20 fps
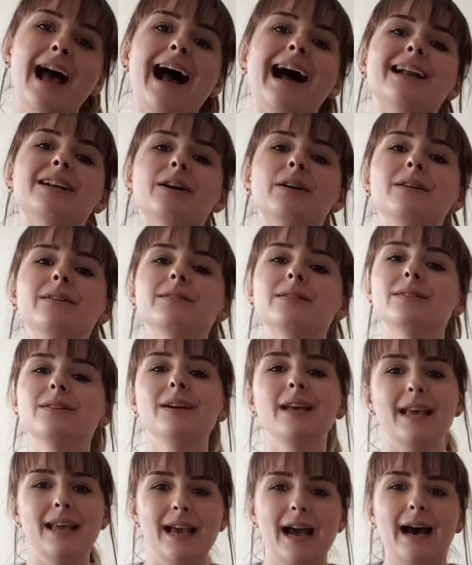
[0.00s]
and
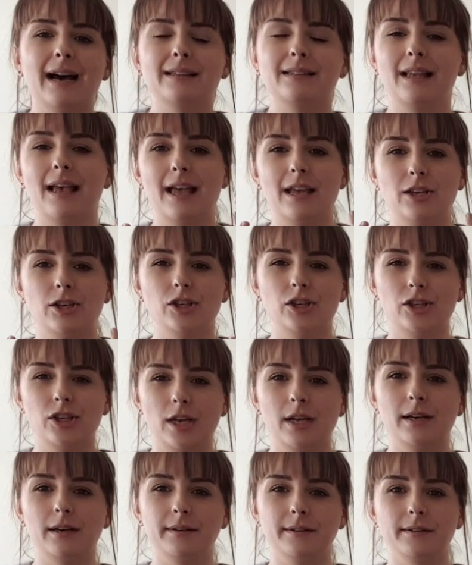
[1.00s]
also he has a
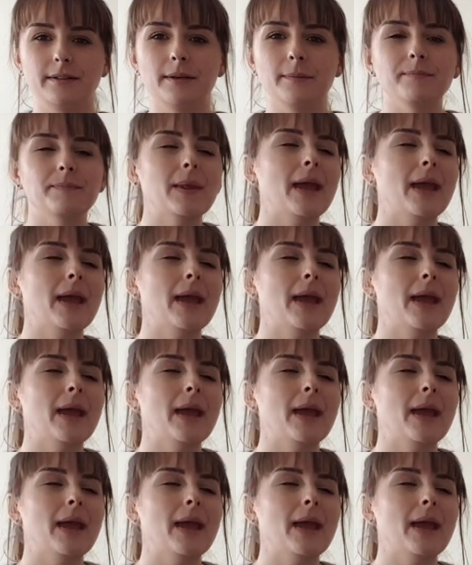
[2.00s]
shield.